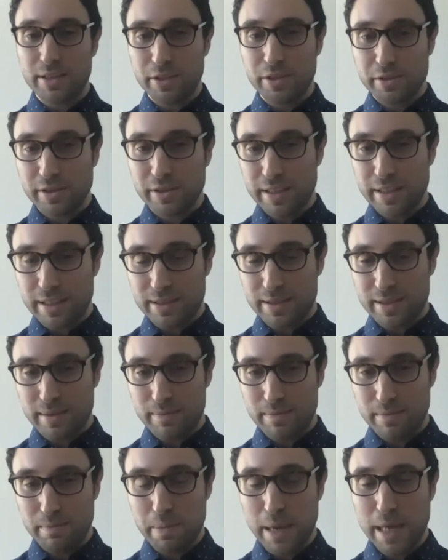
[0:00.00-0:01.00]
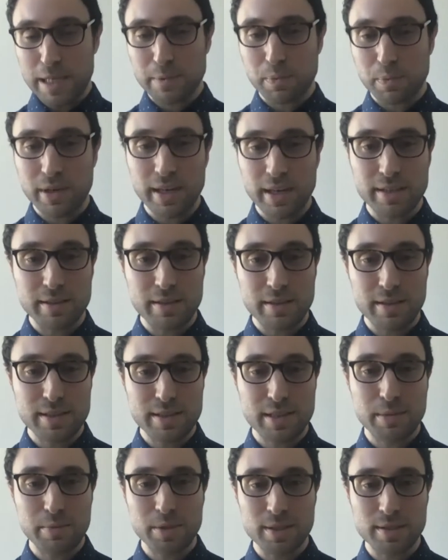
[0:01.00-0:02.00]
Usually that's the best predictor that
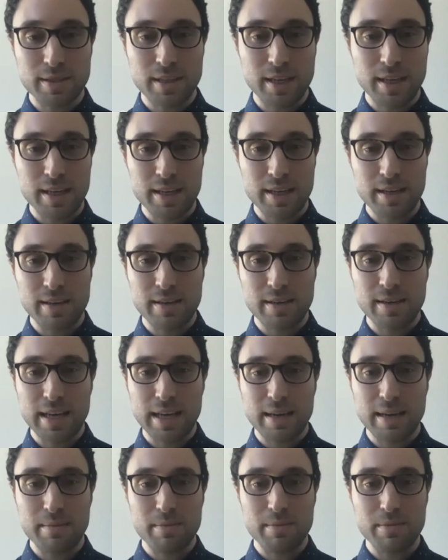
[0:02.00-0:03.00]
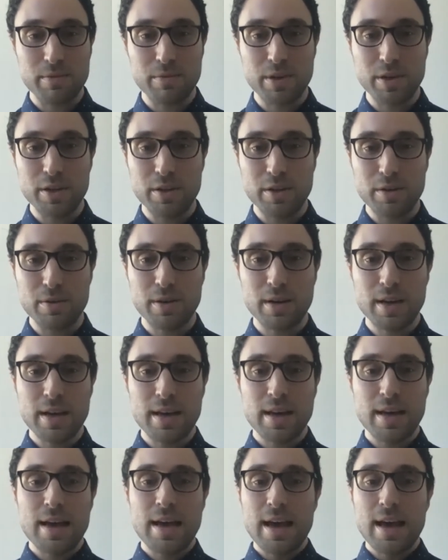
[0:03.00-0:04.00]
someone's gonna renew.
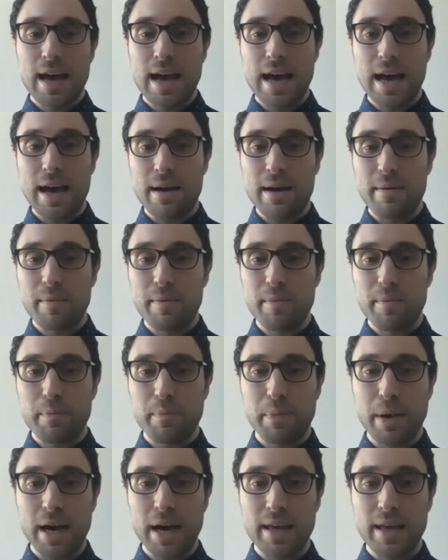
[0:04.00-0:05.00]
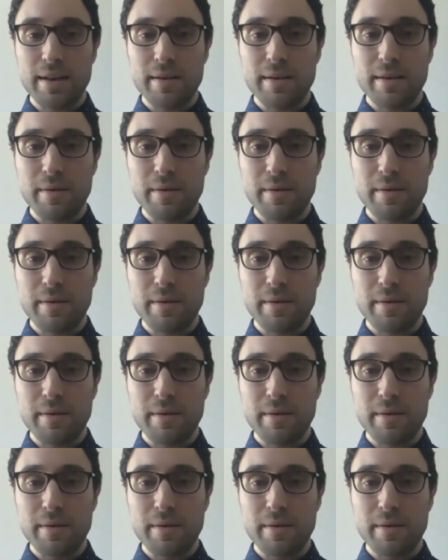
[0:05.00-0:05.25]
But